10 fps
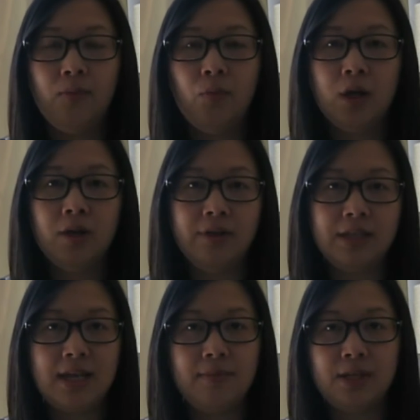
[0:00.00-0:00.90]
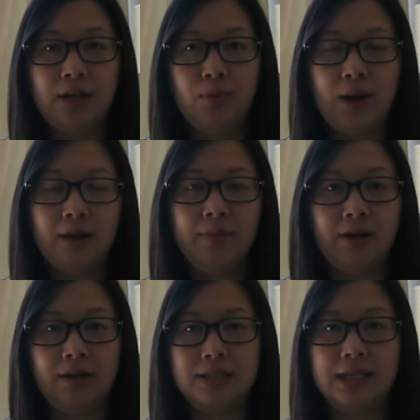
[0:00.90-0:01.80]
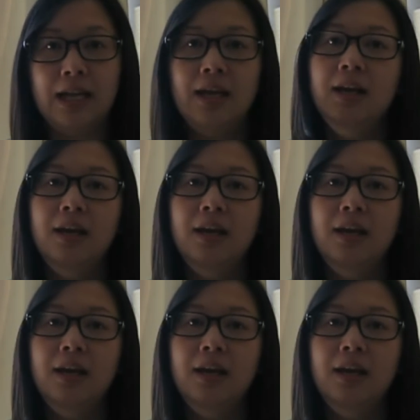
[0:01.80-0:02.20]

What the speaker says: one of the tips I read about is that